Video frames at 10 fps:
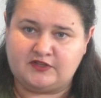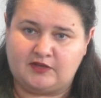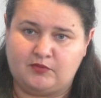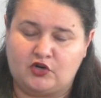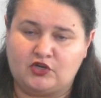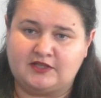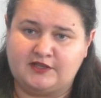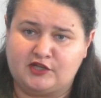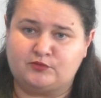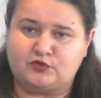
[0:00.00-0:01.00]
the American
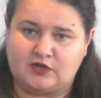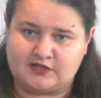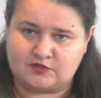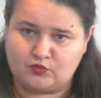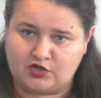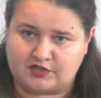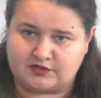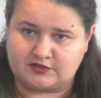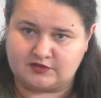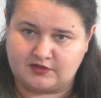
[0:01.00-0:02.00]
help to us work.
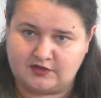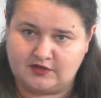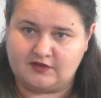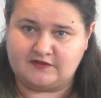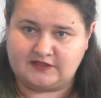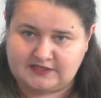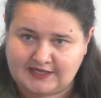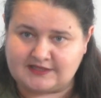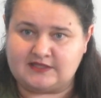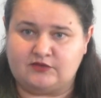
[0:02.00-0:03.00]
That
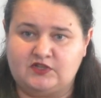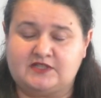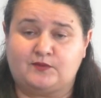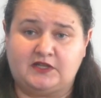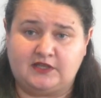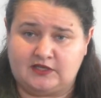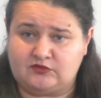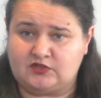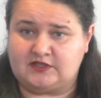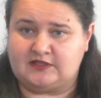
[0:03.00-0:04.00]
yes, there is
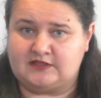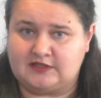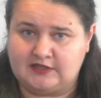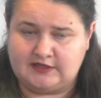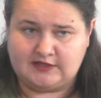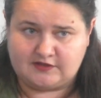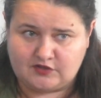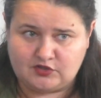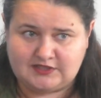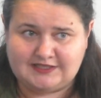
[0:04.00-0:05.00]

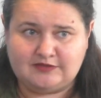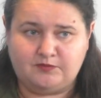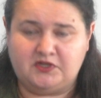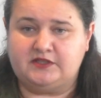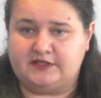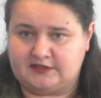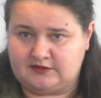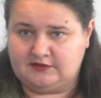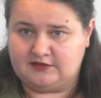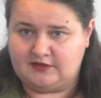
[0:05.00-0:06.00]
113
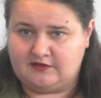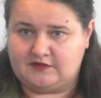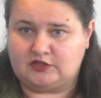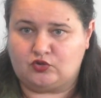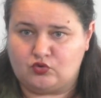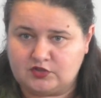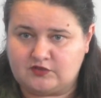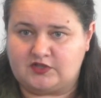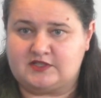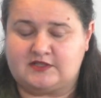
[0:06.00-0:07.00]
billion that
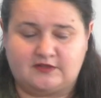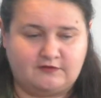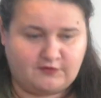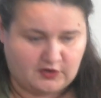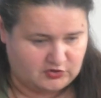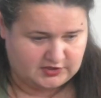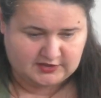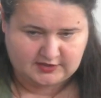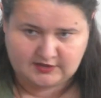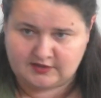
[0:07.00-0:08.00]
Congress
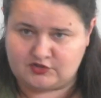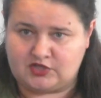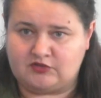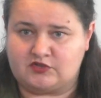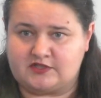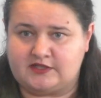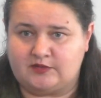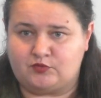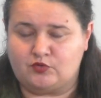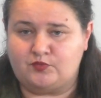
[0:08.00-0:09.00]
very uh, generously
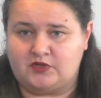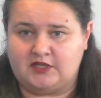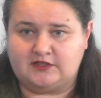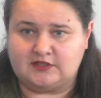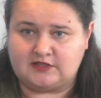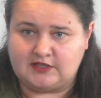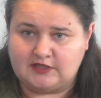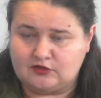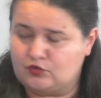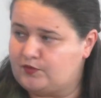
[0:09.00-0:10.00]
appropriated
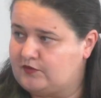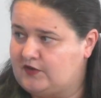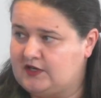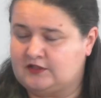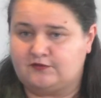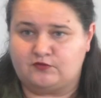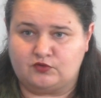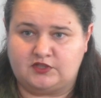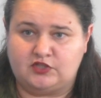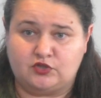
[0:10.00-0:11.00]
to provide for
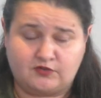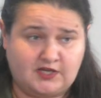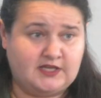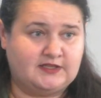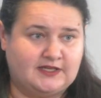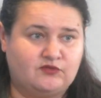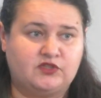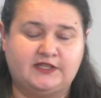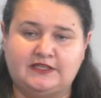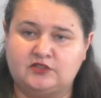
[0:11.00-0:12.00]
the Ukraine and
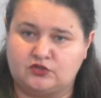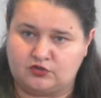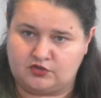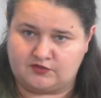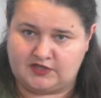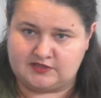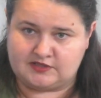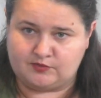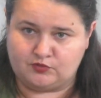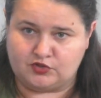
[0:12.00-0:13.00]
related to Ukraine
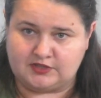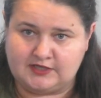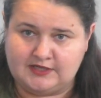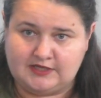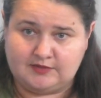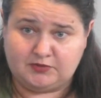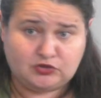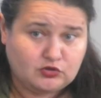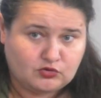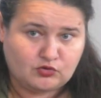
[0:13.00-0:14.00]
support. But
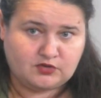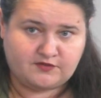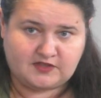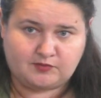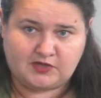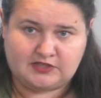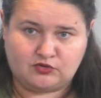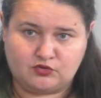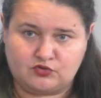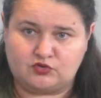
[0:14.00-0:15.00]
not all of that money
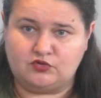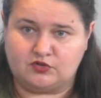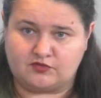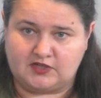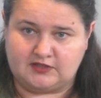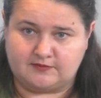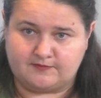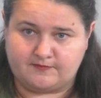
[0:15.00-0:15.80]
goes to Ukraine.